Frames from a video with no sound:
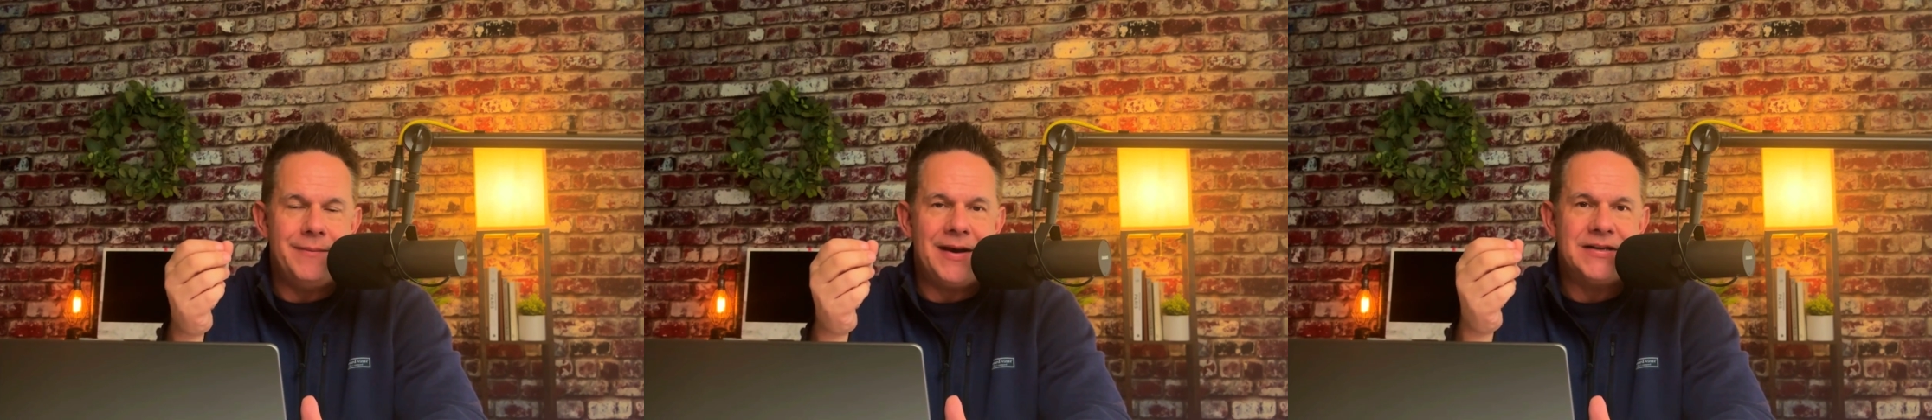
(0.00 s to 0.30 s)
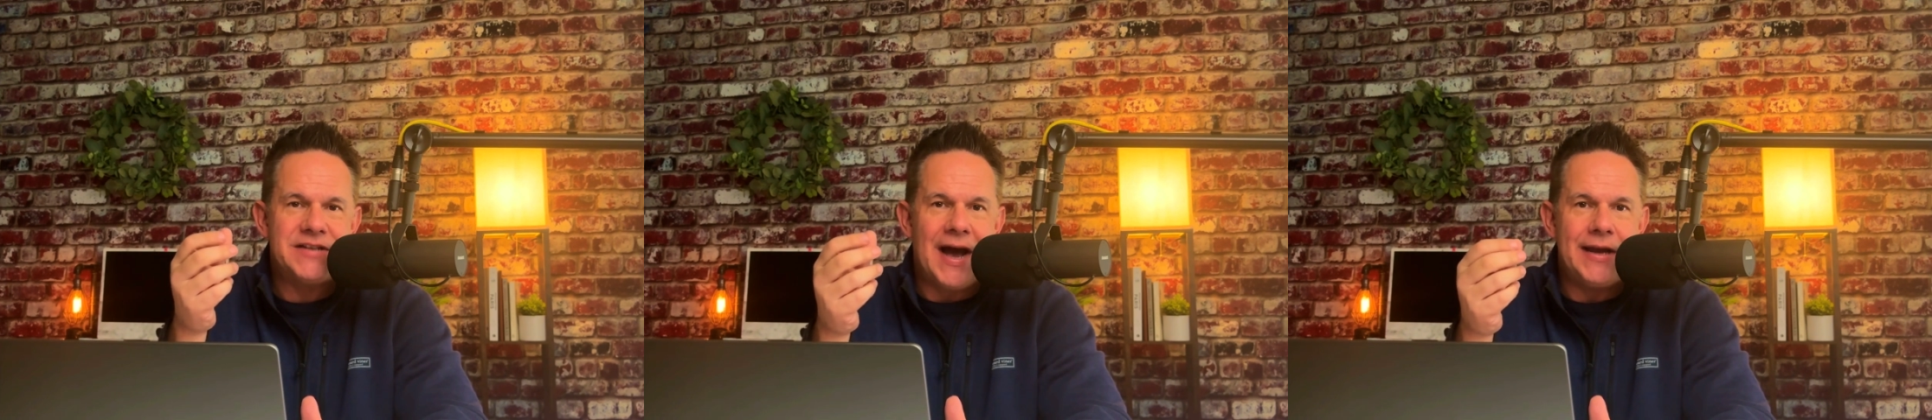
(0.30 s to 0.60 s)

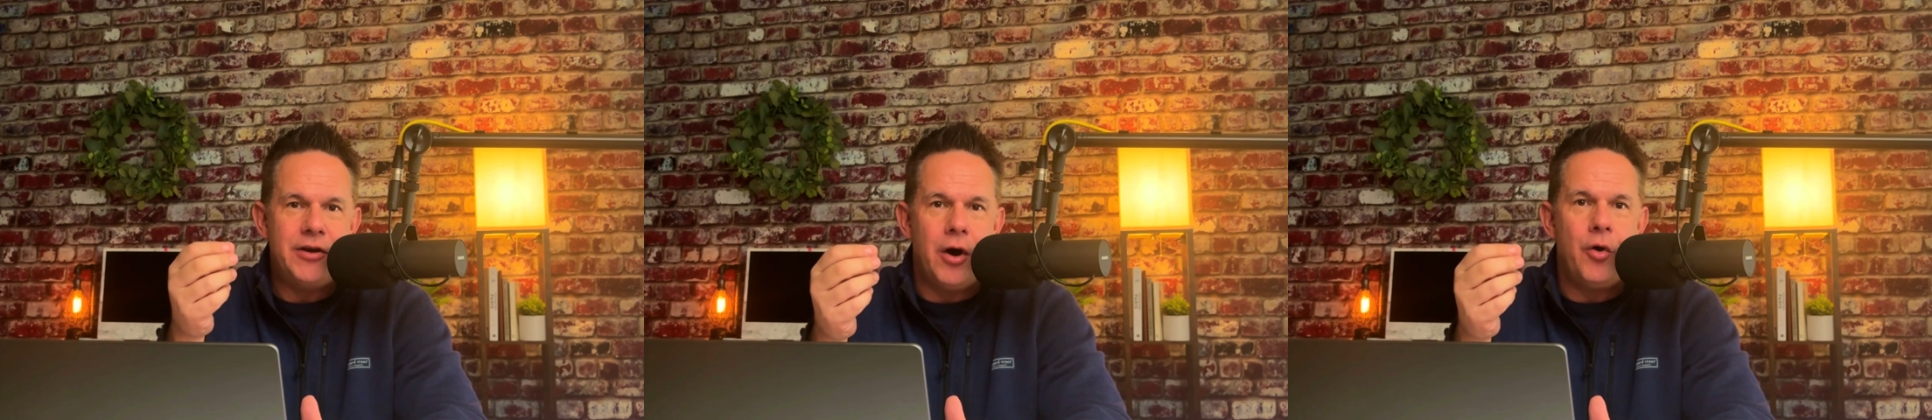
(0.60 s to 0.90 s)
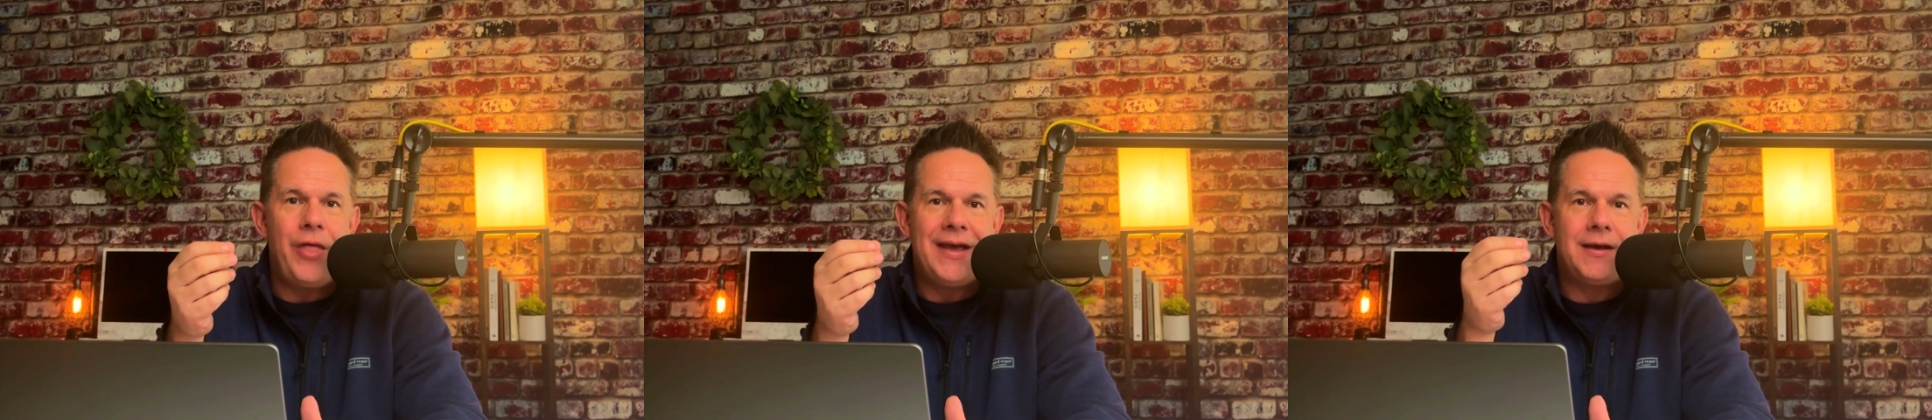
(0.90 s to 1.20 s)
because I
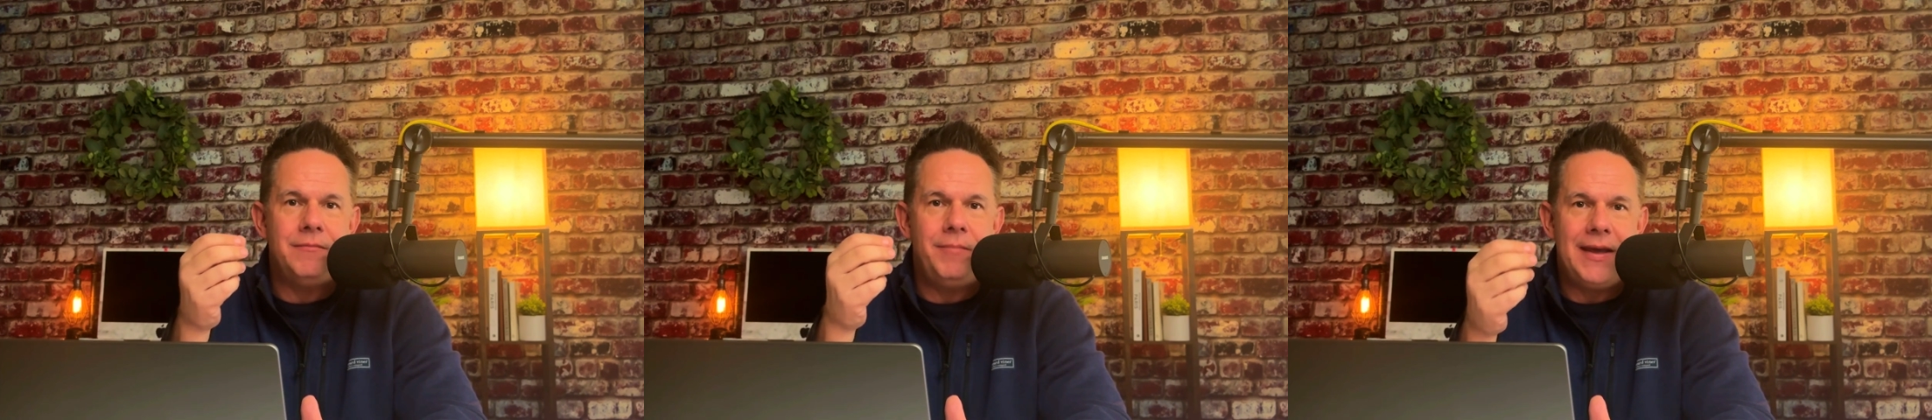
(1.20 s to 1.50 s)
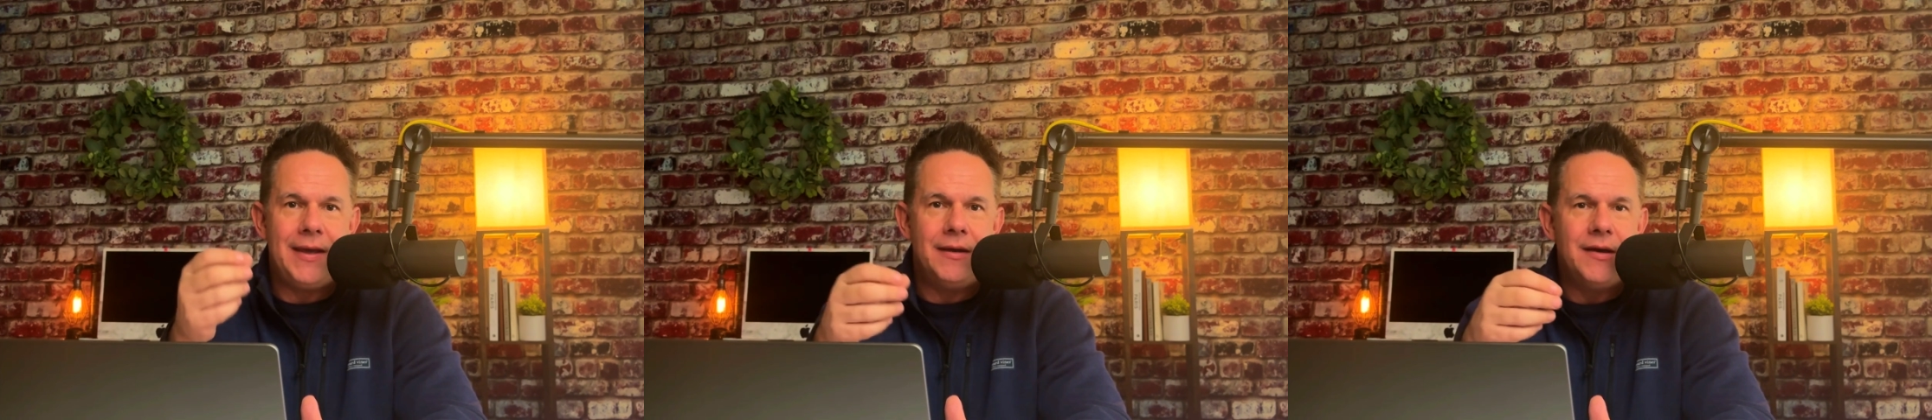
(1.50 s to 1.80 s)
know they can
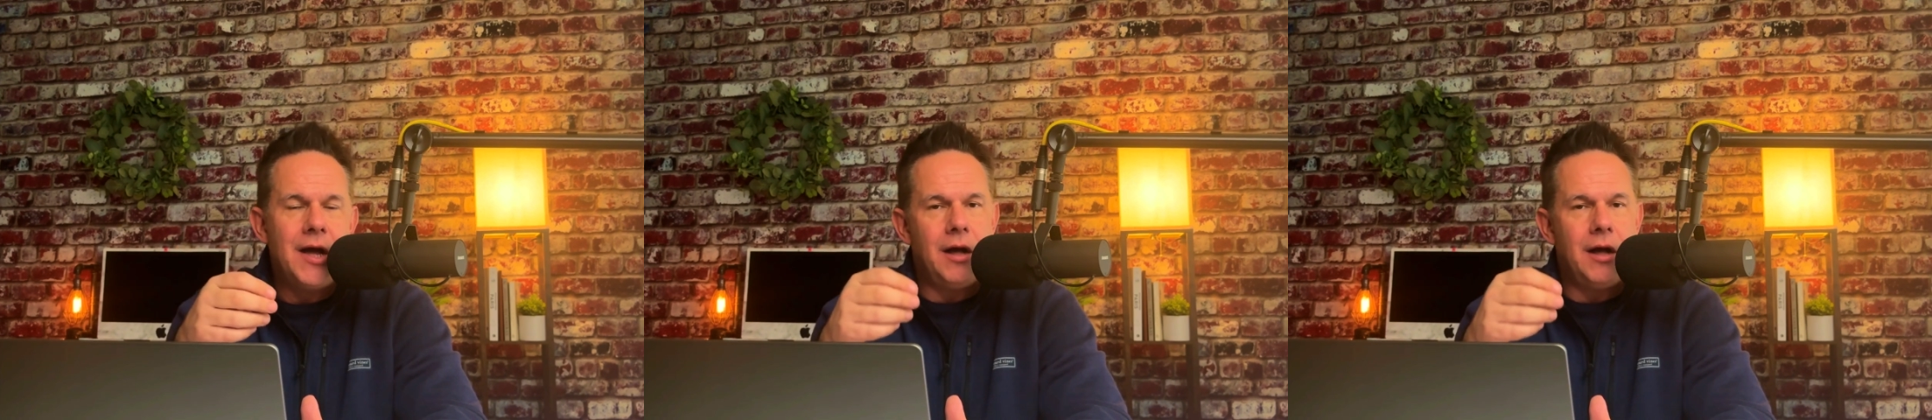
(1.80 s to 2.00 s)
be